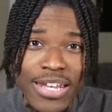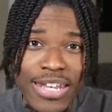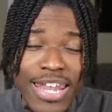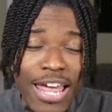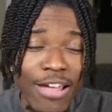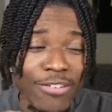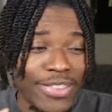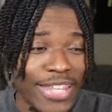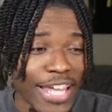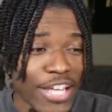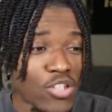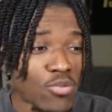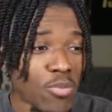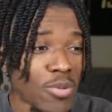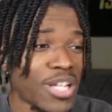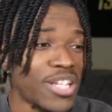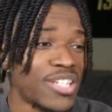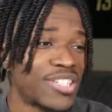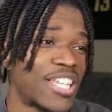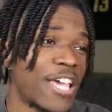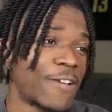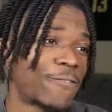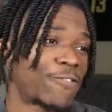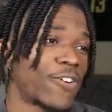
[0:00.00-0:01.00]
Now, this one
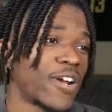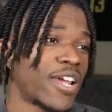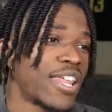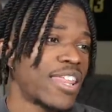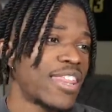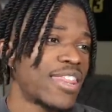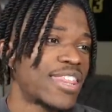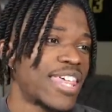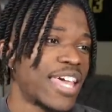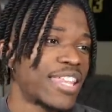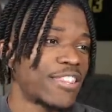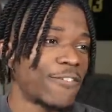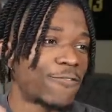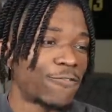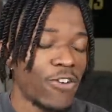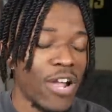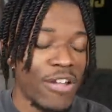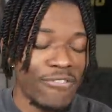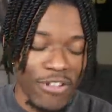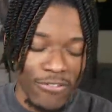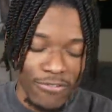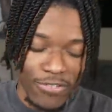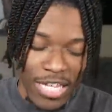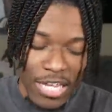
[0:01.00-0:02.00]
is different than the
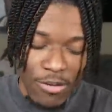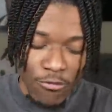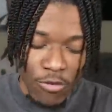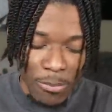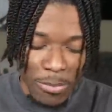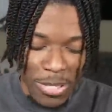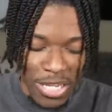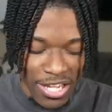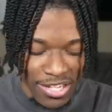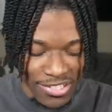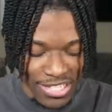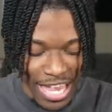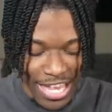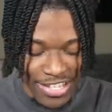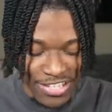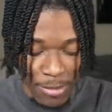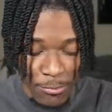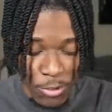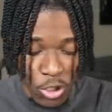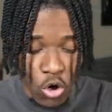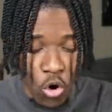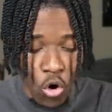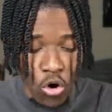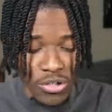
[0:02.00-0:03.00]
Fred VanVleet one because as
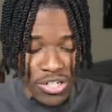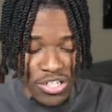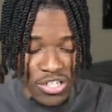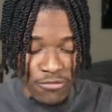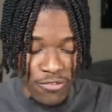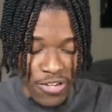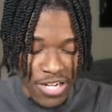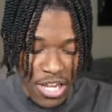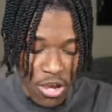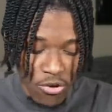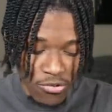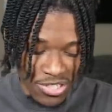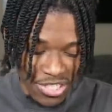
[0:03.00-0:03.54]
I'm recording this video,